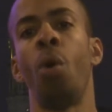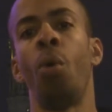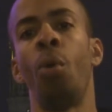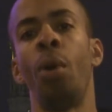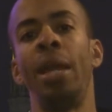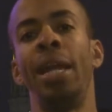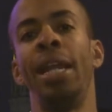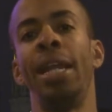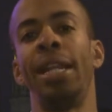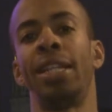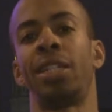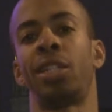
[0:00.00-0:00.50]

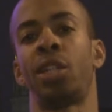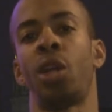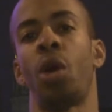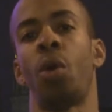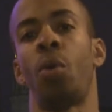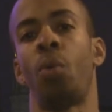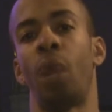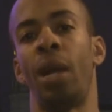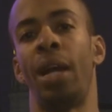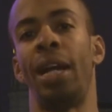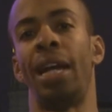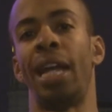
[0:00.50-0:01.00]
We need to
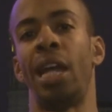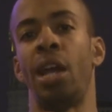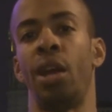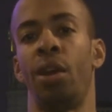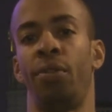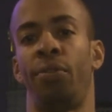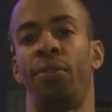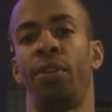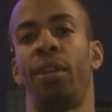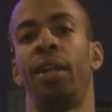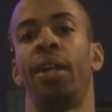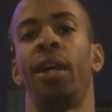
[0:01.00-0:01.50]
start winning here
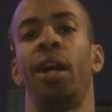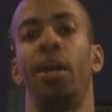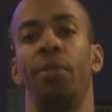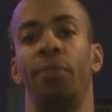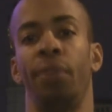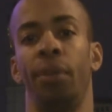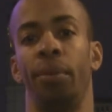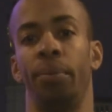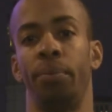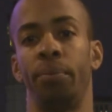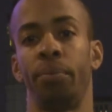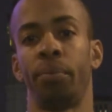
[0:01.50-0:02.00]
in
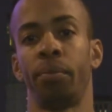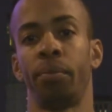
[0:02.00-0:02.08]
Philadelphia.